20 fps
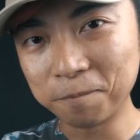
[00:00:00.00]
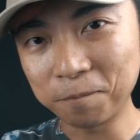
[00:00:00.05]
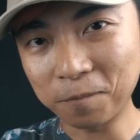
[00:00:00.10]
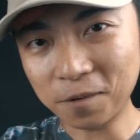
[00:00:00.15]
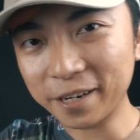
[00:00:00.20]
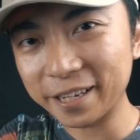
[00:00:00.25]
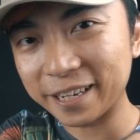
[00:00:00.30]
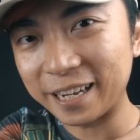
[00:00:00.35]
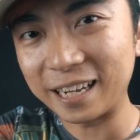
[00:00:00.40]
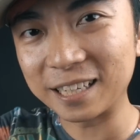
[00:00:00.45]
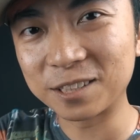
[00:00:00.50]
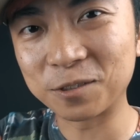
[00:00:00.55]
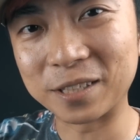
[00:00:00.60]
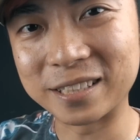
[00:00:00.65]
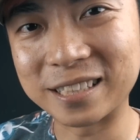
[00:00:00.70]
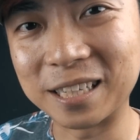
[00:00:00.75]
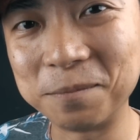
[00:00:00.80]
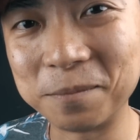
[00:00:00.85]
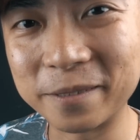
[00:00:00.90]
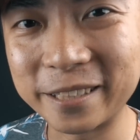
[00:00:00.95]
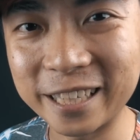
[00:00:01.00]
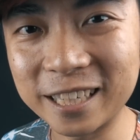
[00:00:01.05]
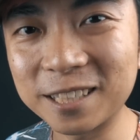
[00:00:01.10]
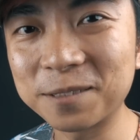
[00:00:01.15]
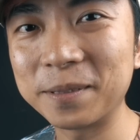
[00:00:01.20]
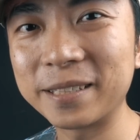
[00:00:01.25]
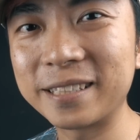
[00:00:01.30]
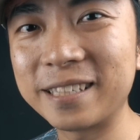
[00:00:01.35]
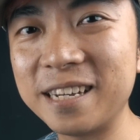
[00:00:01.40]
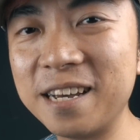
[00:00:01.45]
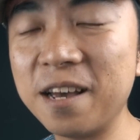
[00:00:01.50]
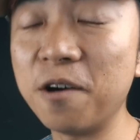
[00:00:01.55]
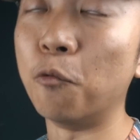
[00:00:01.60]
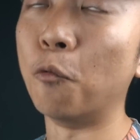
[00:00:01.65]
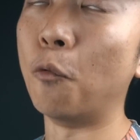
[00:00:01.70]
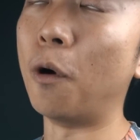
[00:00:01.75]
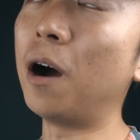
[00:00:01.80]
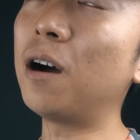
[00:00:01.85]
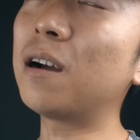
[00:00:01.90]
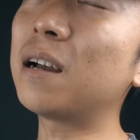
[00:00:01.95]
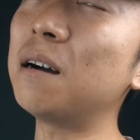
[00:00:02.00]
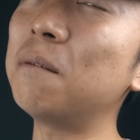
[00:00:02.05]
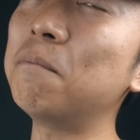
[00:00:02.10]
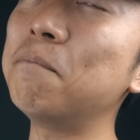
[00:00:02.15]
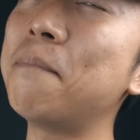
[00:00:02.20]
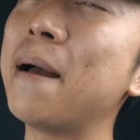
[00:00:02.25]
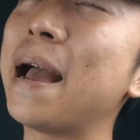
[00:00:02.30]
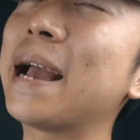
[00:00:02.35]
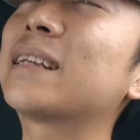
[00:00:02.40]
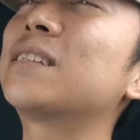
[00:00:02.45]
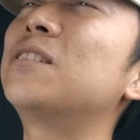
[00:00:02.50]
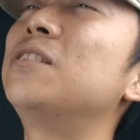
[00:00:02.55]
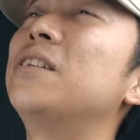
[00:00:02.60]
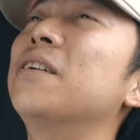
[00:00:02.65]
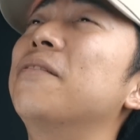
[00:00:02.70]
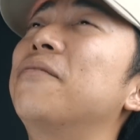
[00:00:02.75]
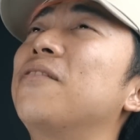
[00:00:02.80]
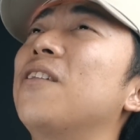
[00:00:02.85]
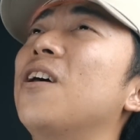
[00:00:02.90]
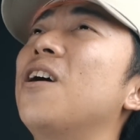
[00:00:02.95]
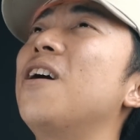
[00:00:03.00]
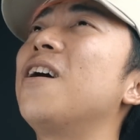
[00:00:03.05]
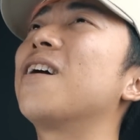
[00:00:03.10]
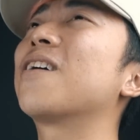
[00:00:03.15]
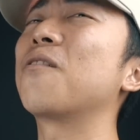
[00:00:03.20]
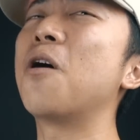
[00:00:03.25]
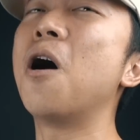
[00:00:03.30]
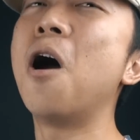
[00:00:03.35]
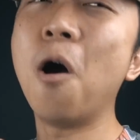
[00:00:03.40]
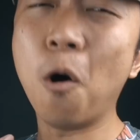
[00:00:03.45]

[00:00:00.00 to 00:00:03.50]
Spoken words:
Morning guys, what's up? Jaspas here and welcome back to the vlog.